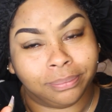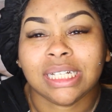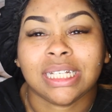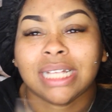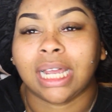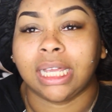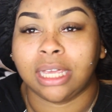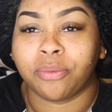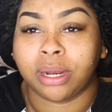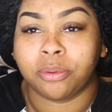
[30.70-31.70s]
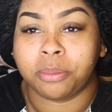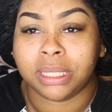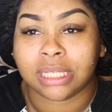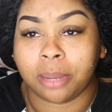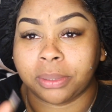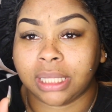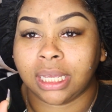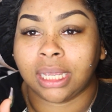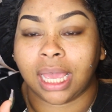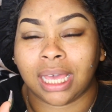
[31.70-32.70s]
This is like a get ready with me type of thing.